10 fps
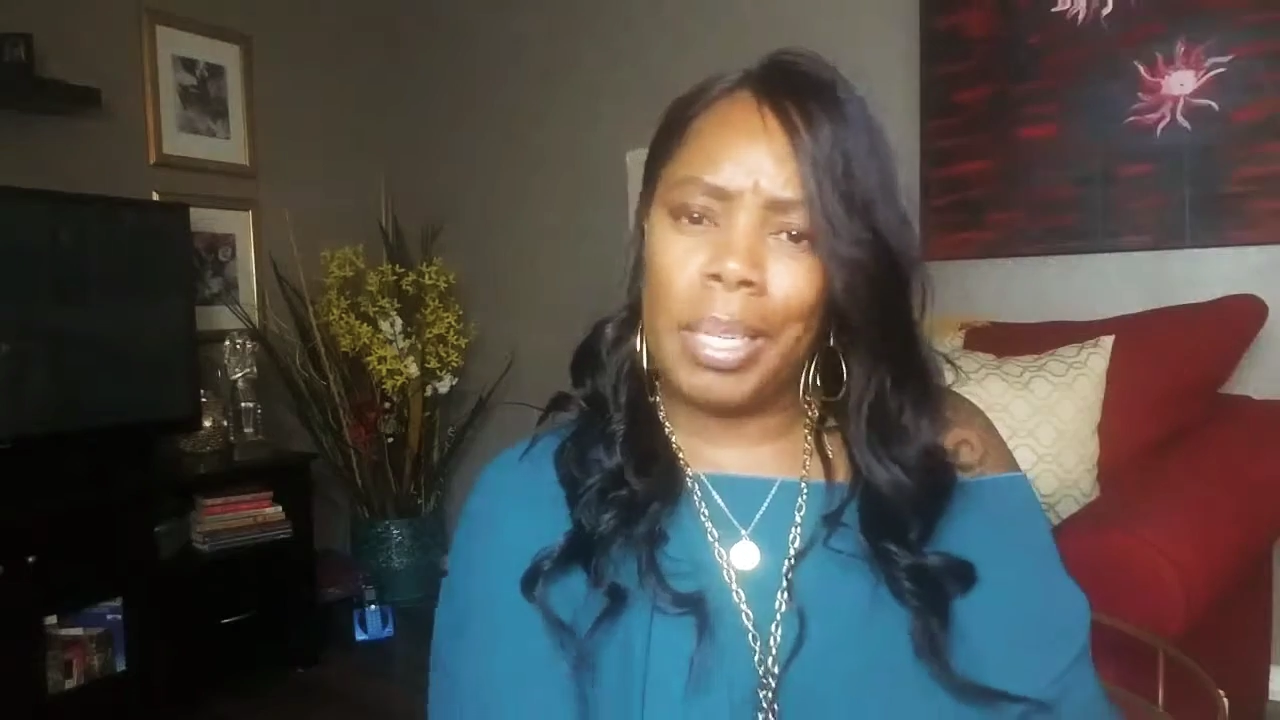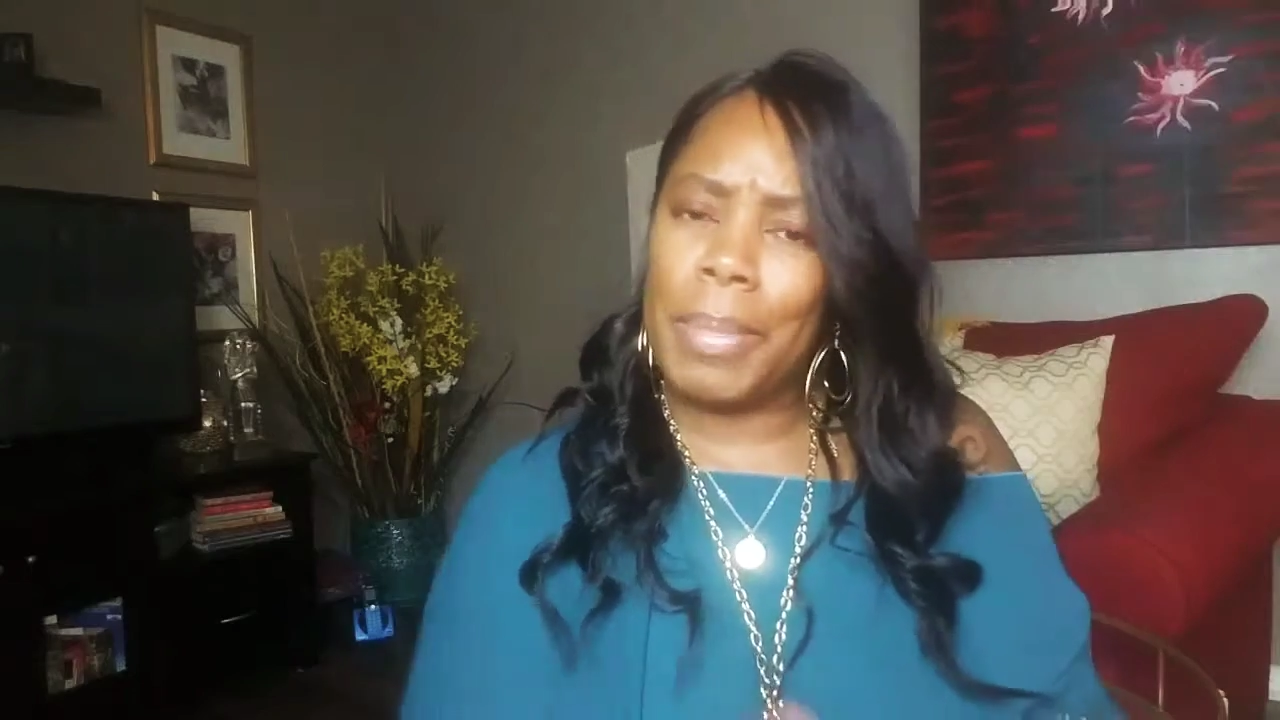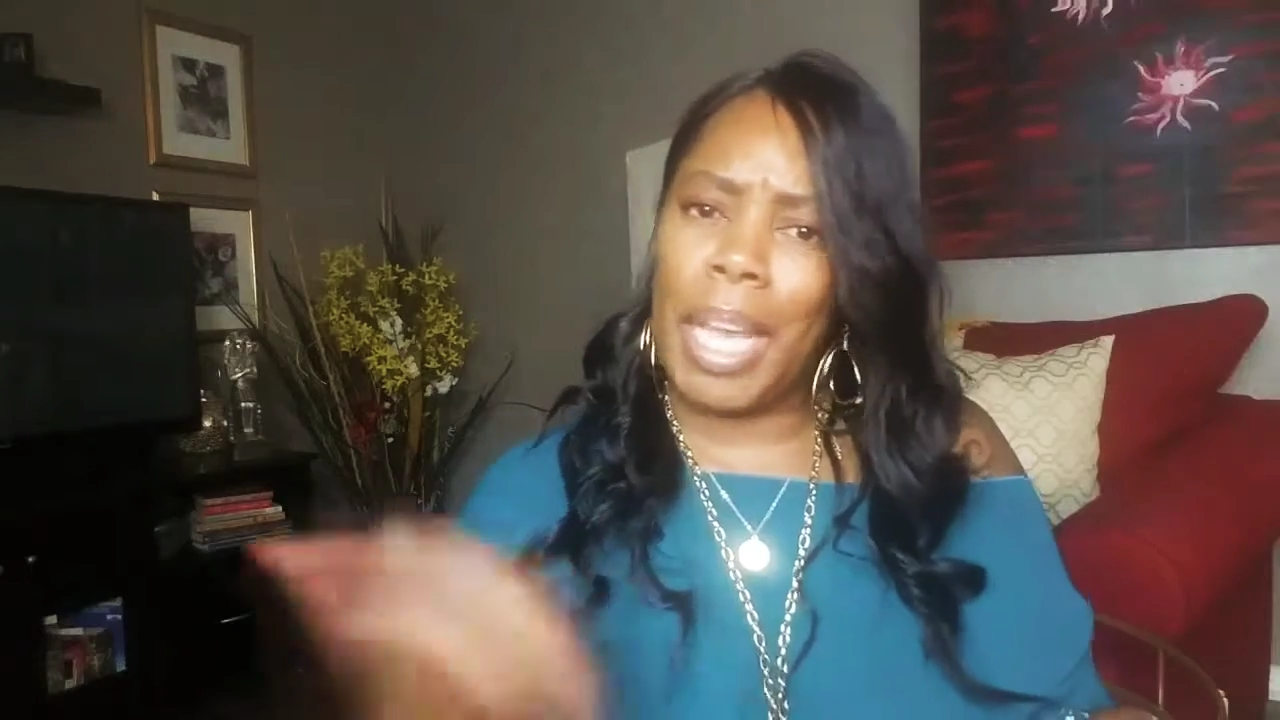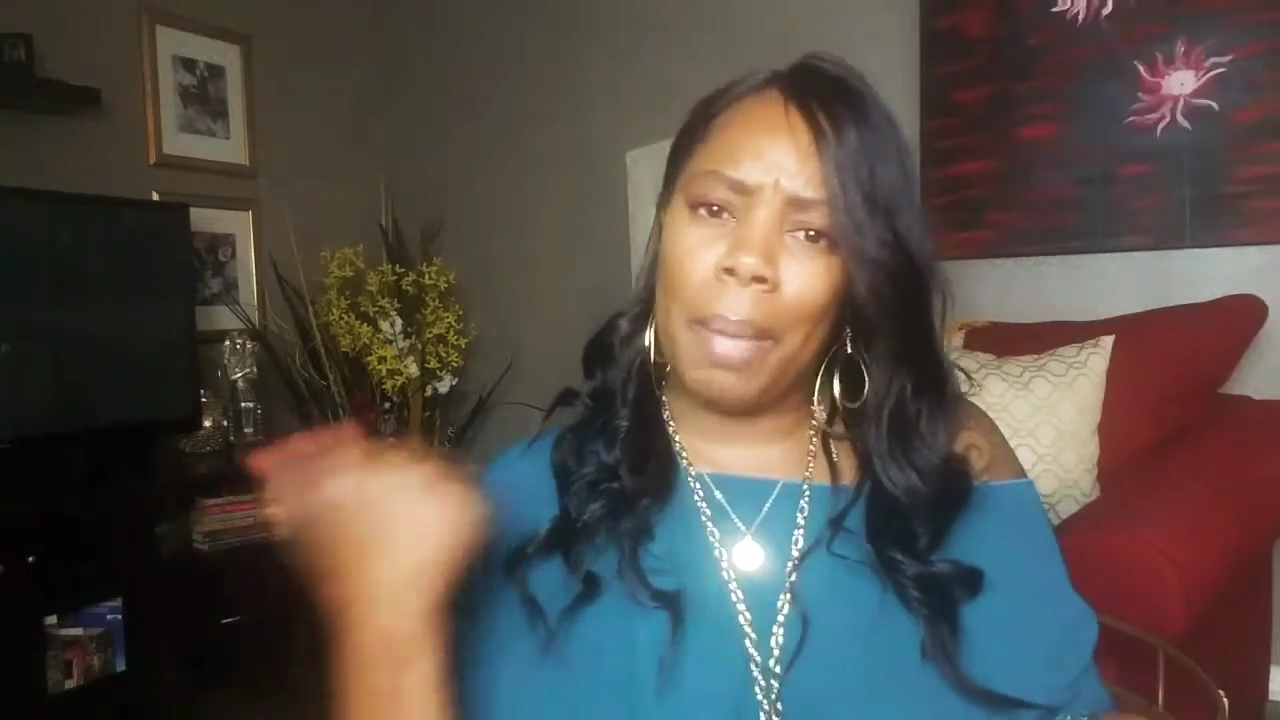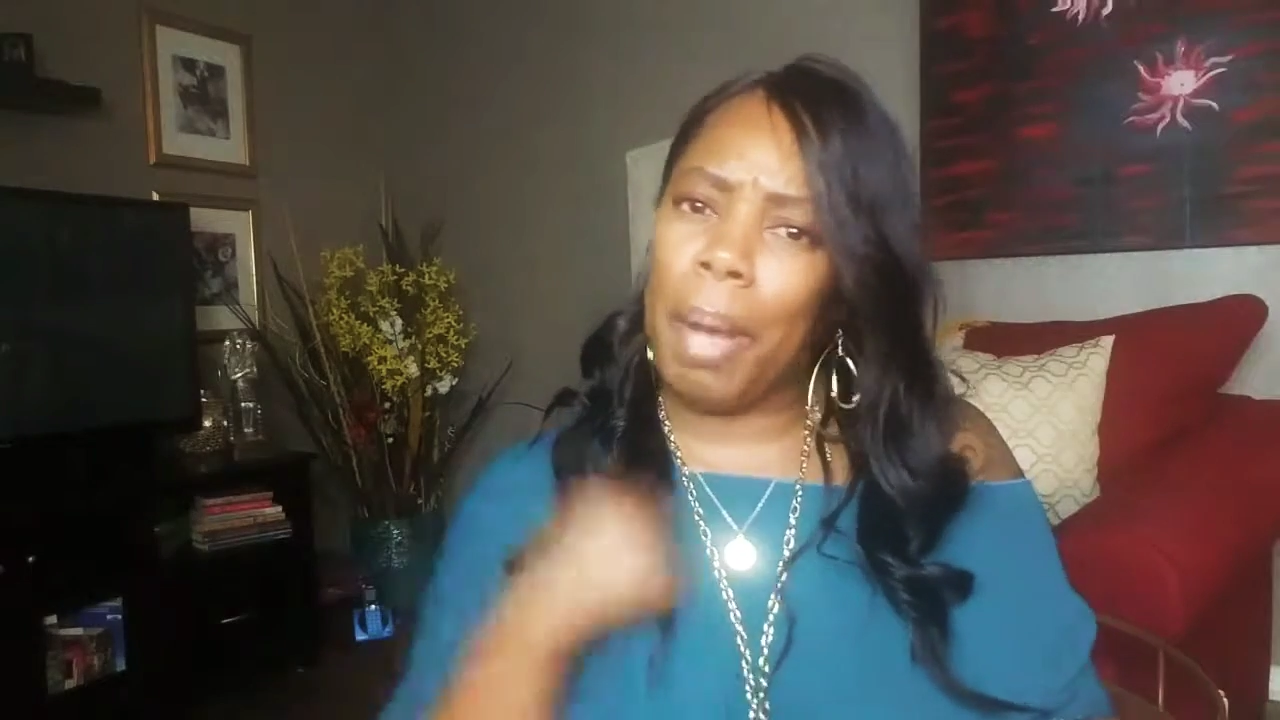I'm
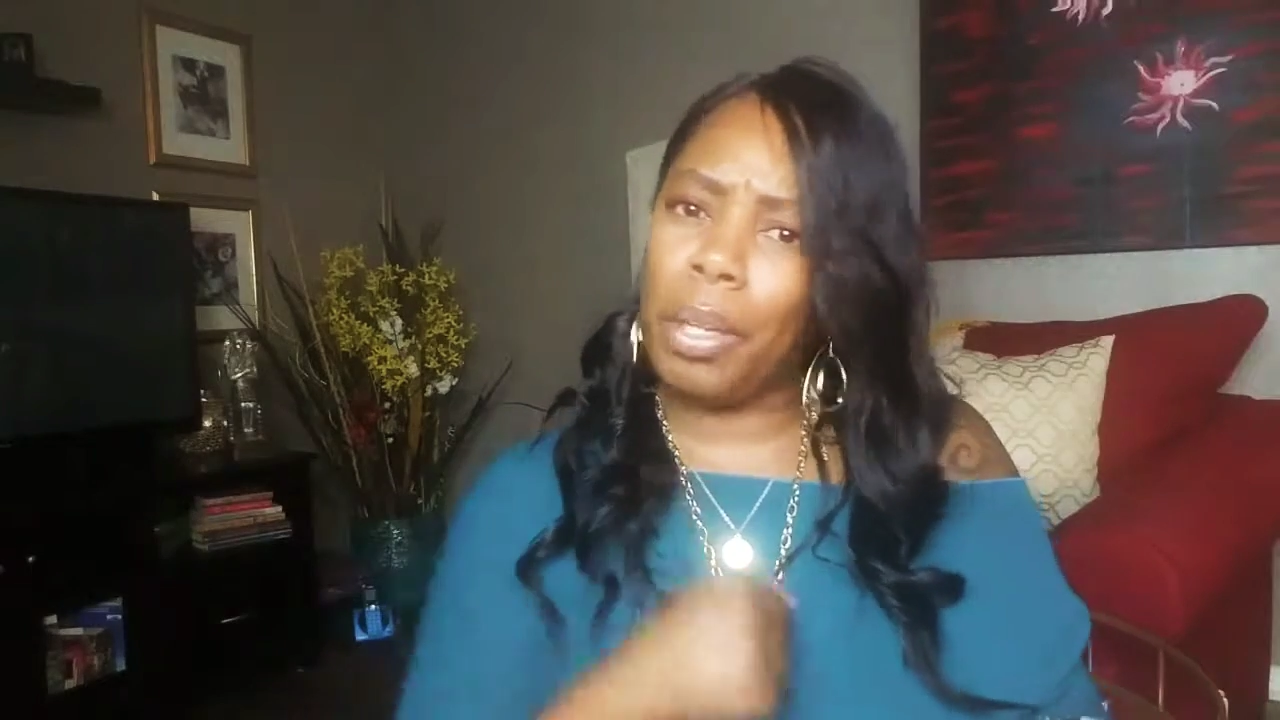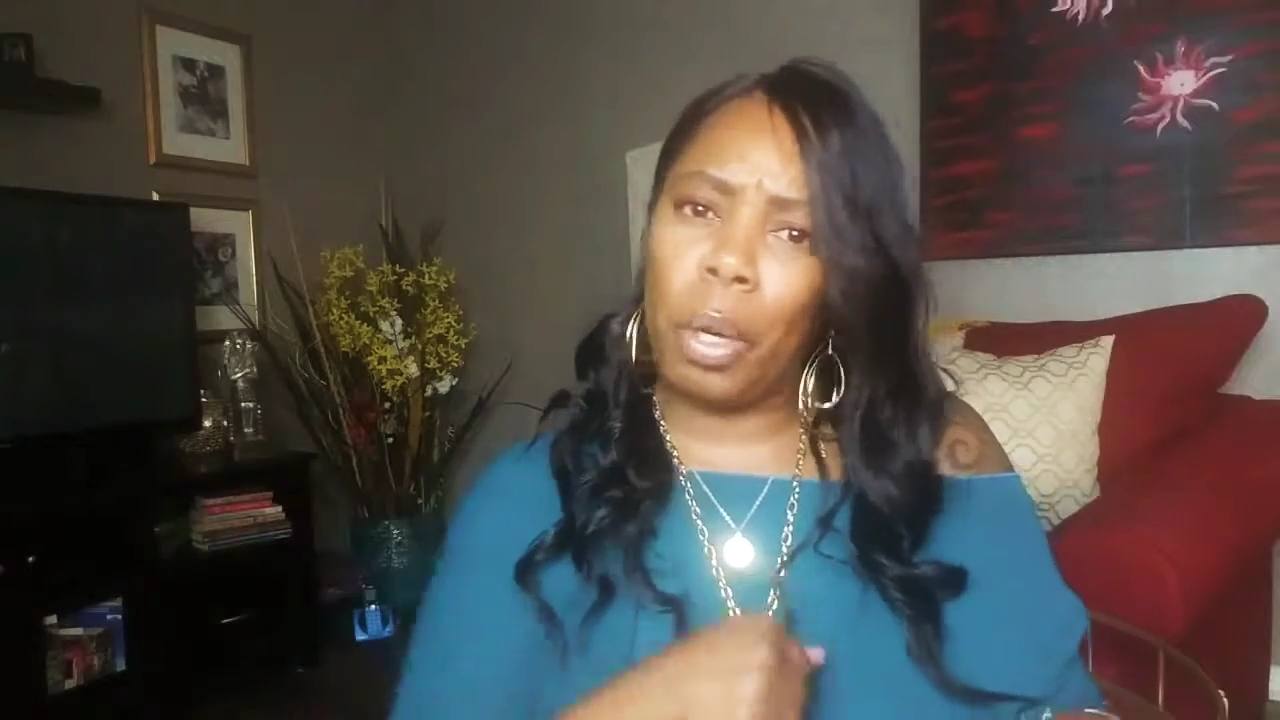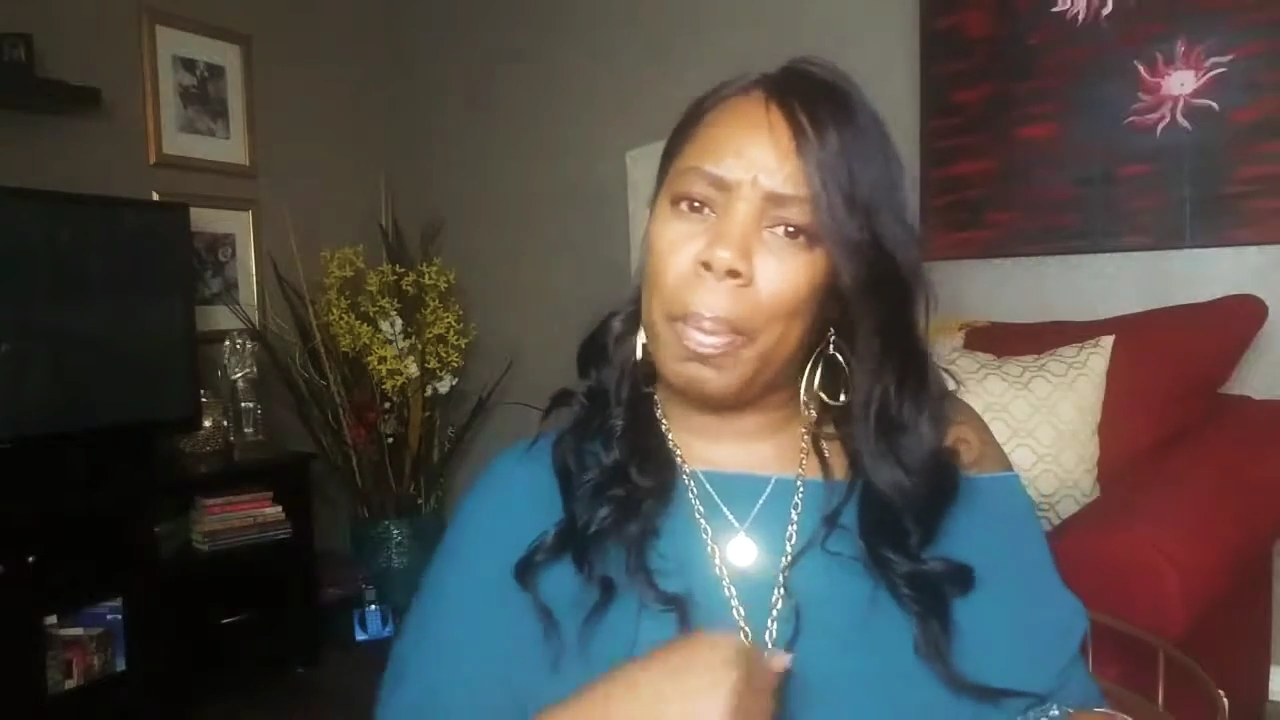taking my little